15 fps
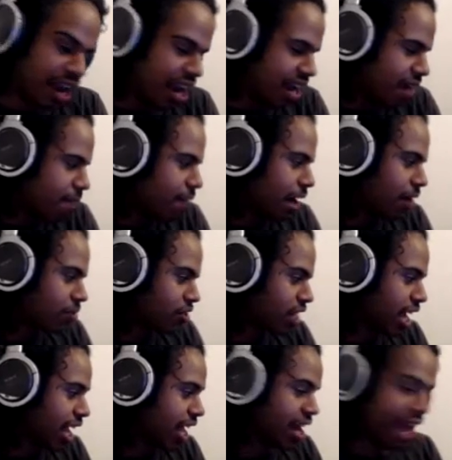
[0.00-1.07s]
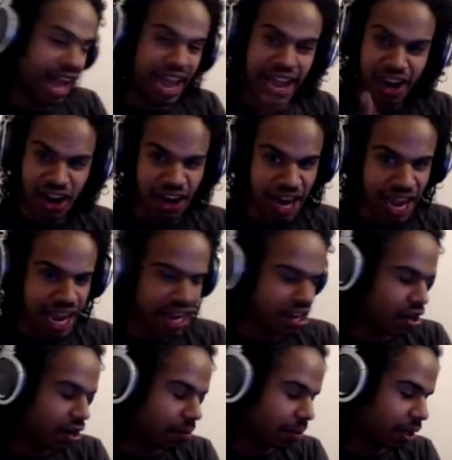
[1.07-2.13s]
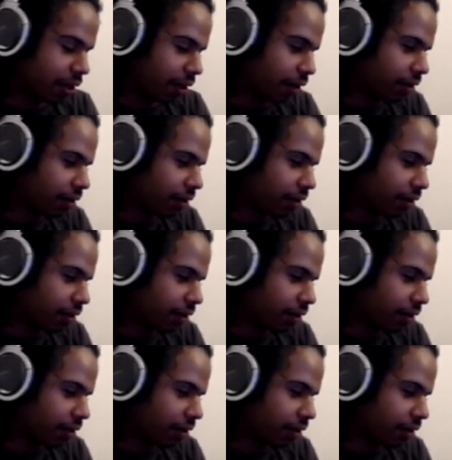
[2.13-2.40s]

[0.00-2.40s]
I have brown skin. Hate on hate. No, I'm kidding.